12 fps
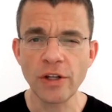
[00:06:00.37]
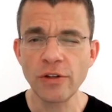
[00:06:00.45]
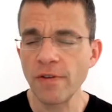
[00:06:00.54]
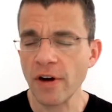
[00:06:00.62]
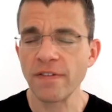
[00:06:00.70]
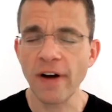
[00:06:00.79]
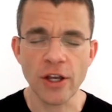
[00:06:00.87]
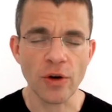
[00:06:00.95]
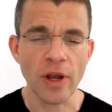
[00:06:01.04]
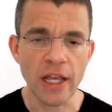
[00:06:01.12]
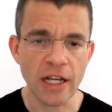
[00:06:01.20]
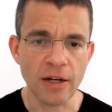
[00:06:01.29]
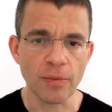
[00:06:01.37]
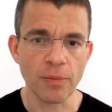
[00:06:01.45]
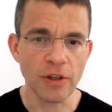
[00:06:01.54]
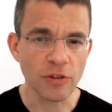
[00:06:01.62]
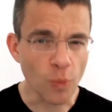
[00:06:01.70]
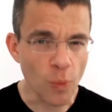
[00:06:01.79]
to verify your income
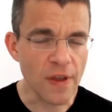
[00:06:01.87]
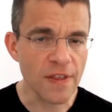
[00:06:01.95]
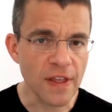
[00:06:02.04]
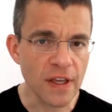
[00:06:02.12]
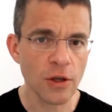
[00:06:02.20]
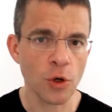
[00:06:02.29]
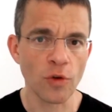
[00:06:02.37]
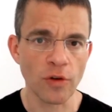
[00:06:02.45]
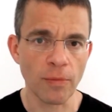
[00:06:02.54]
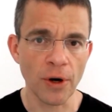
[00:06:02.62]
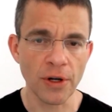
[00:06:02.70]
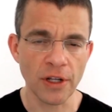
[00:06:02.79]
because we think you're overburdening